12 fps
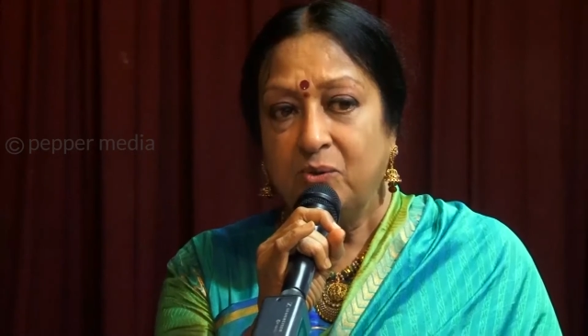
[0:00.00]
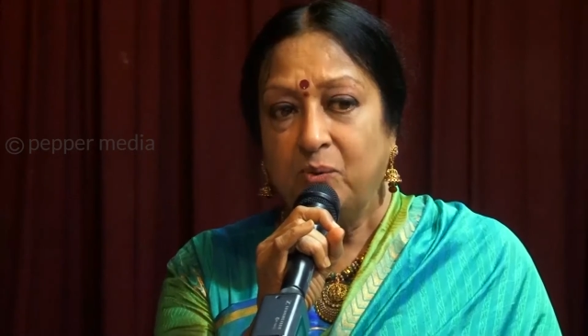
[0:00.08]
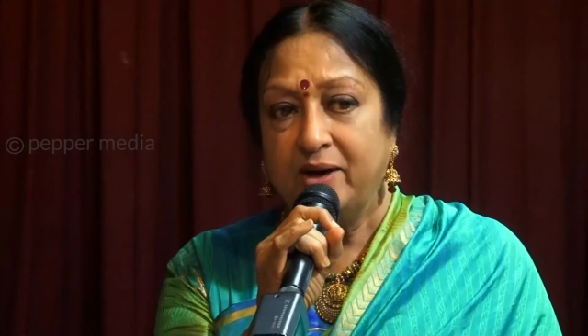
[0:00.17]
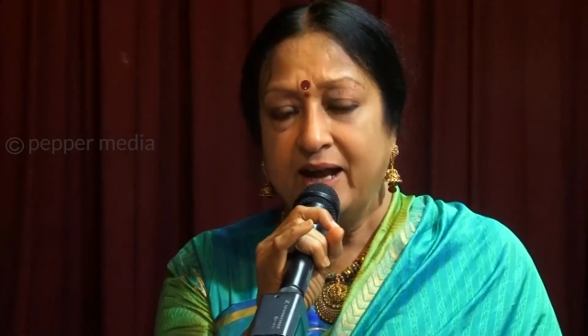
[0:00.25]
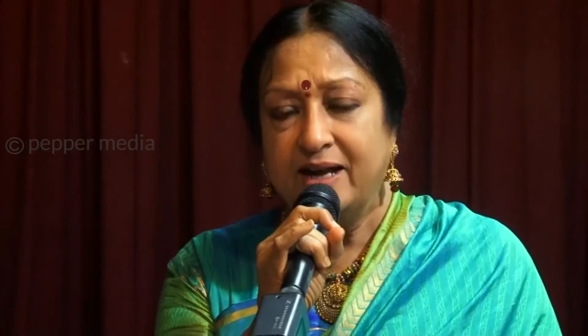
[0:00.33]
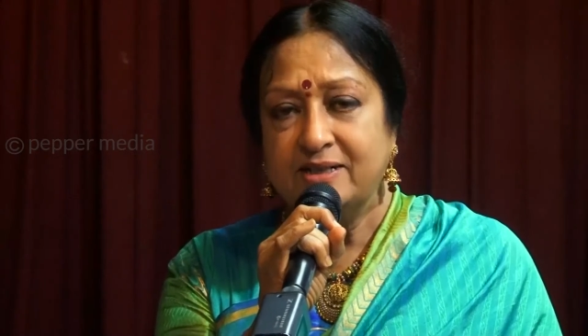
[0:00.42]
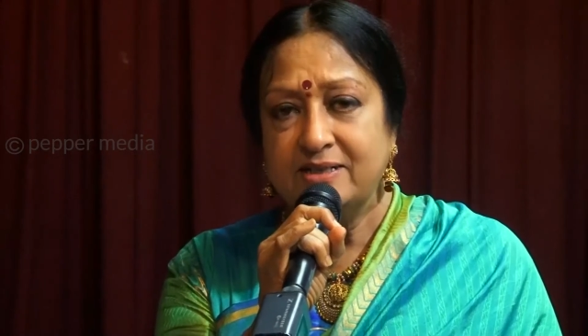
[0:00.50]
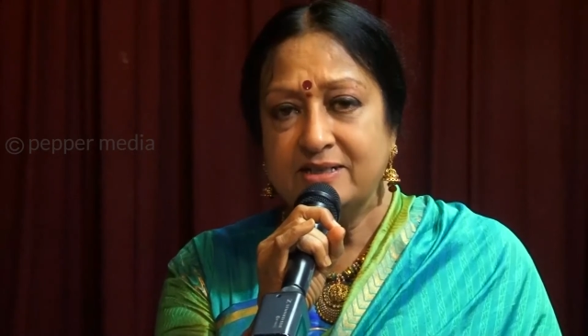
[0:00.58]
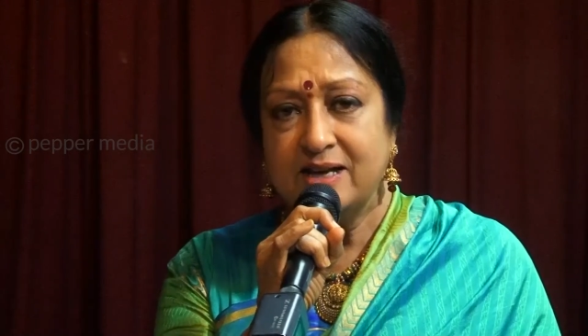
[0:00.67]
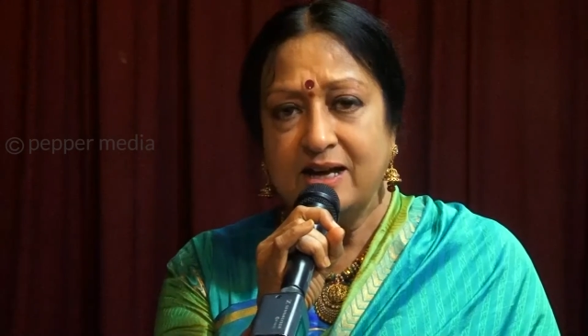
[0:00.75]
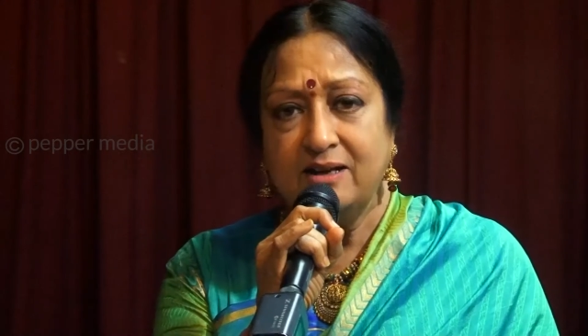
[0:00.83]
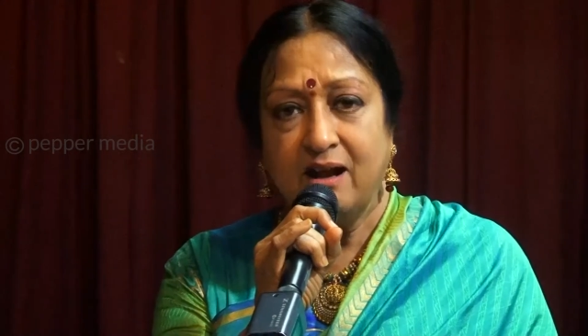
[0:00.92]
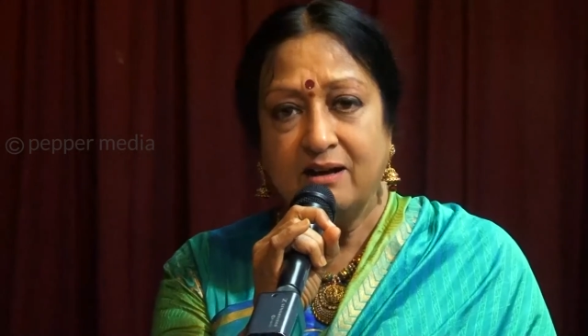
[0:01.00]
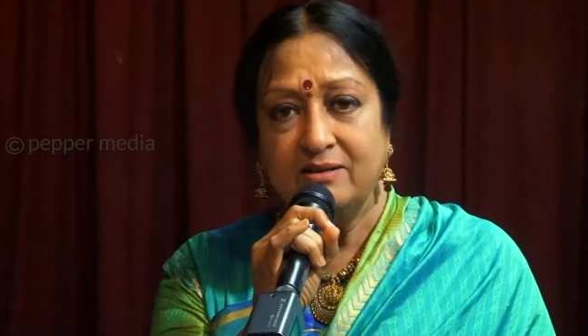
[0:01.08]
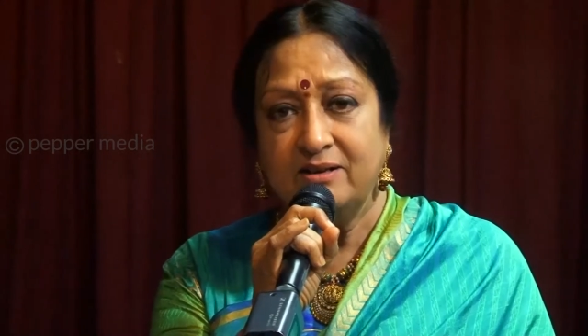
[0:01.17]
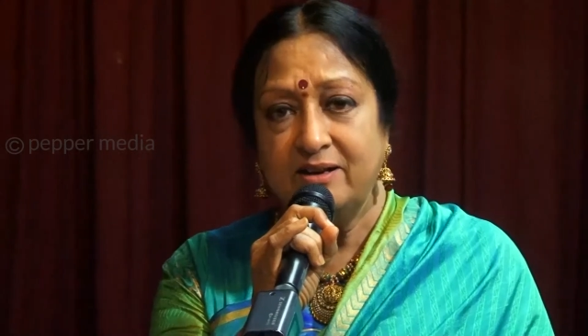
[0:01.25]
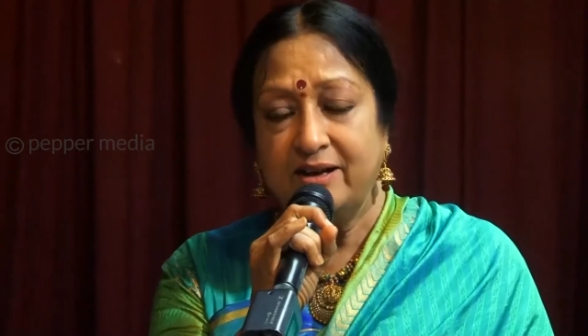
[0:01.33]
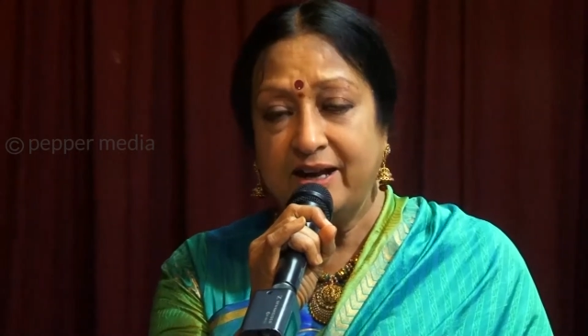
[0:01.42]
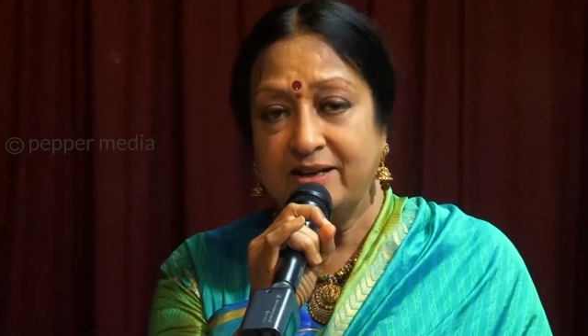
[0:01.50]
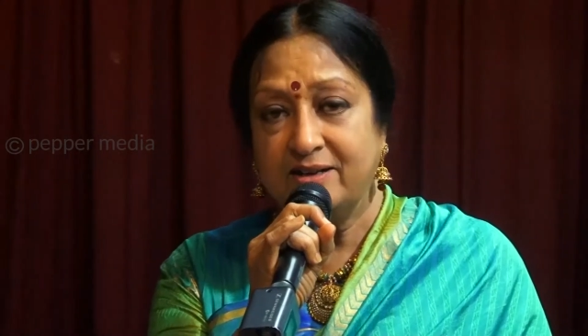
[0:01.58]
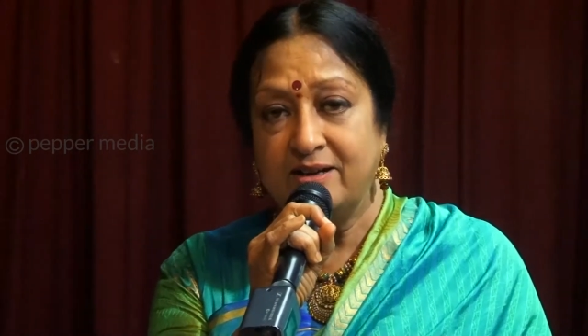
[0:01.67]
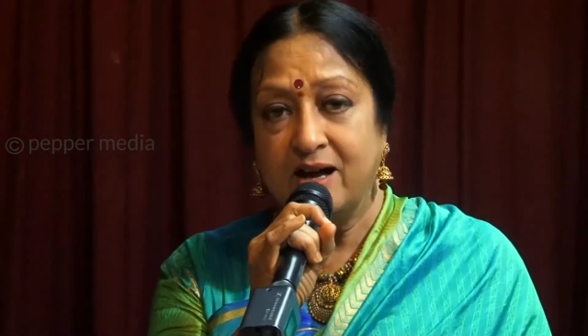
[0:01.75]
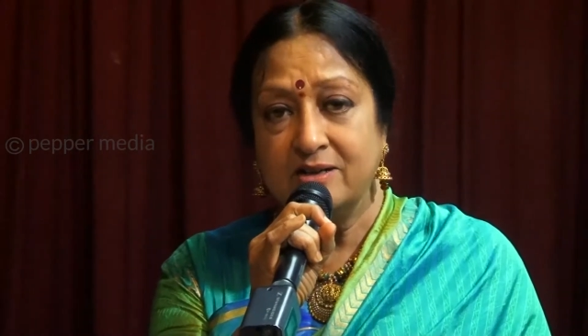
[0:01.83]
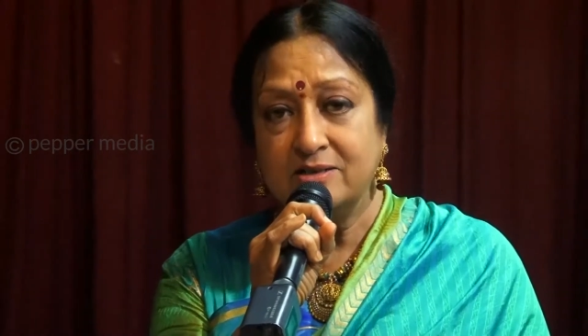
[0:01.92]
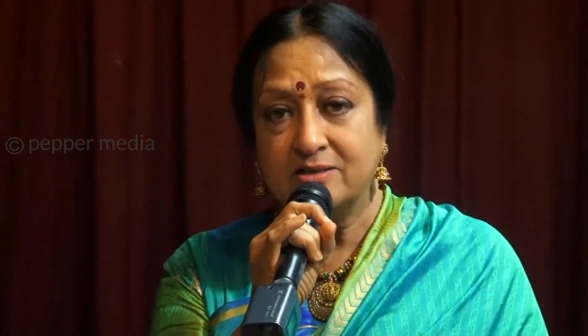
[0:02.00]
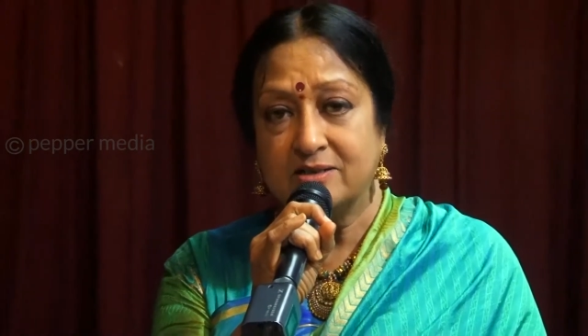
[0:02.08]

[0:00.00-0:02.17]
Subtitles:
when I designed 108 dance